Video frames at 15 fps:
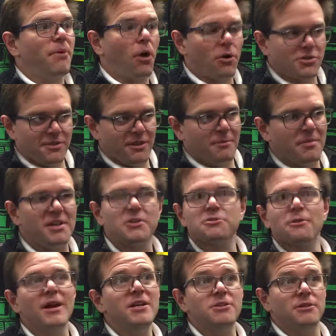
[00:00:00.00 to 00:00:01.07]
parts of the
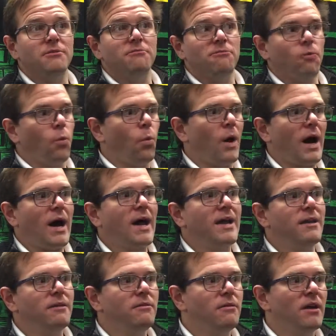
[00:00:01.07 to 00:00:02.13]
administration
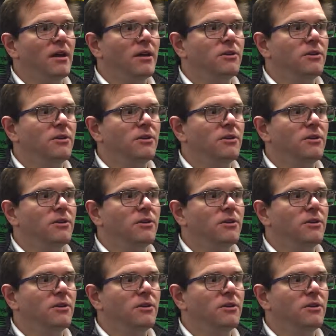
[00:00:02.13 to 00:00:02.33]
why